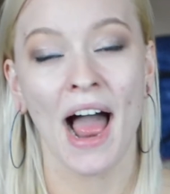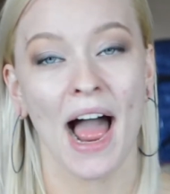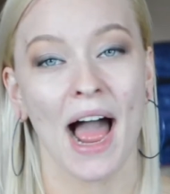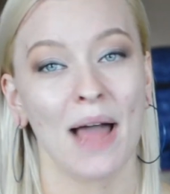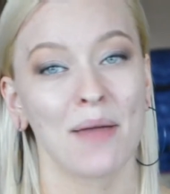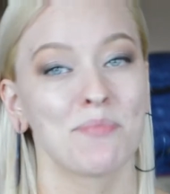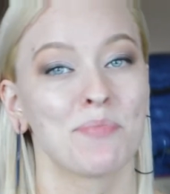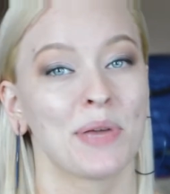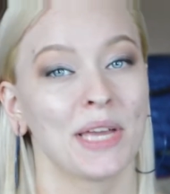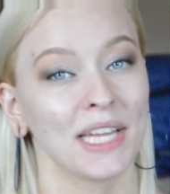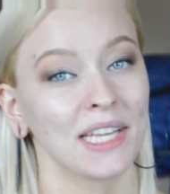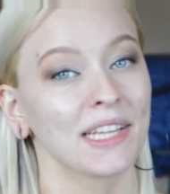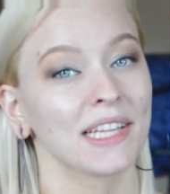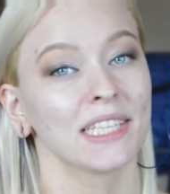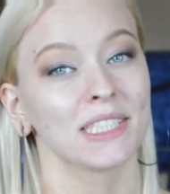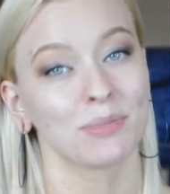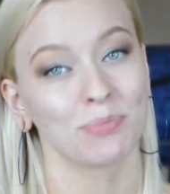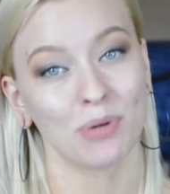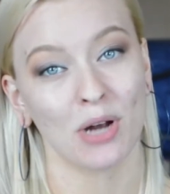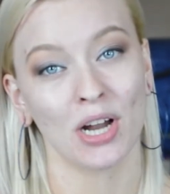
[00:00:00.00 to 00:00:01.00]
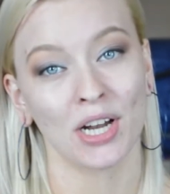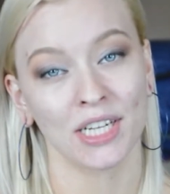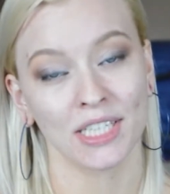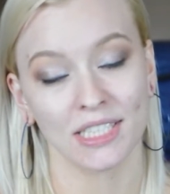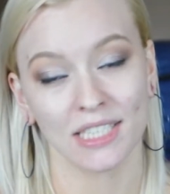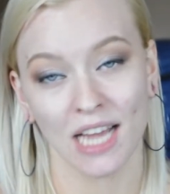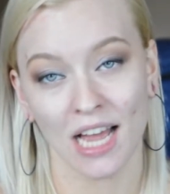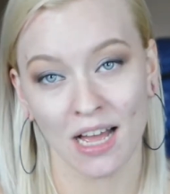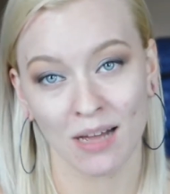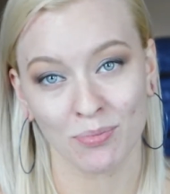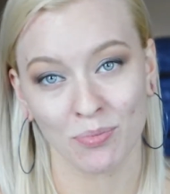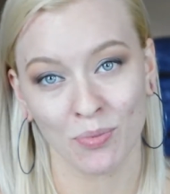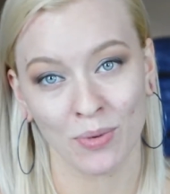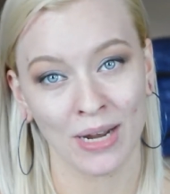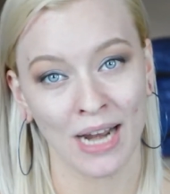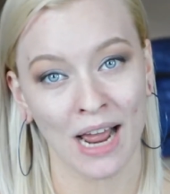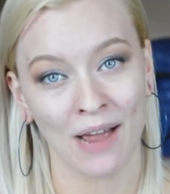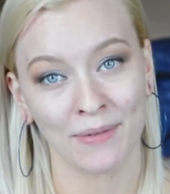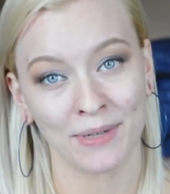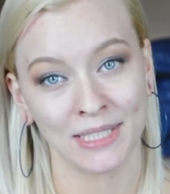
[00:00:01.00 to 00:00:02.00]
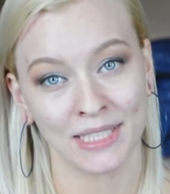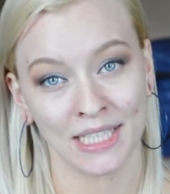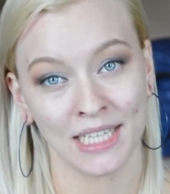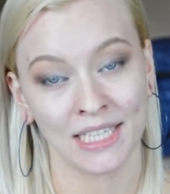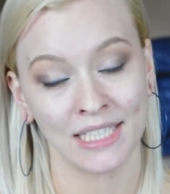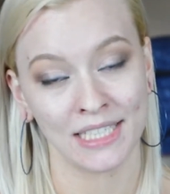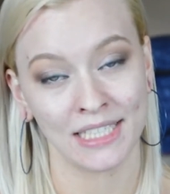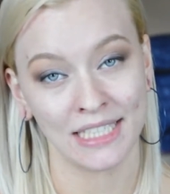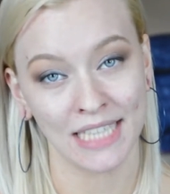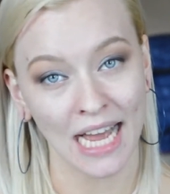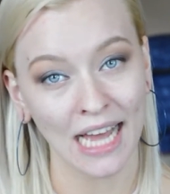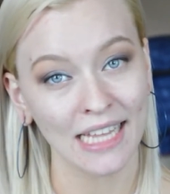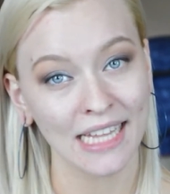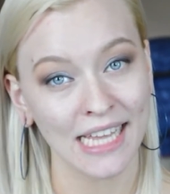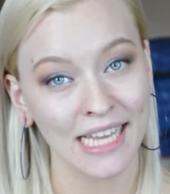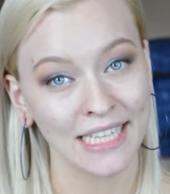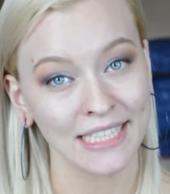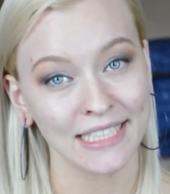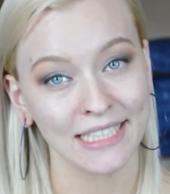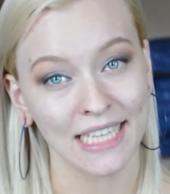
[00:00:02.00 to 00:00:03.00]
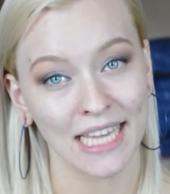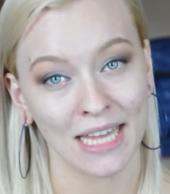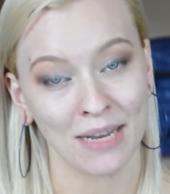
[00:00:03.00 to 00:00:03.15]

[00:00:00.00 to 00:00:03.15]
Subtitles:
I picked this product up when I was in Dallas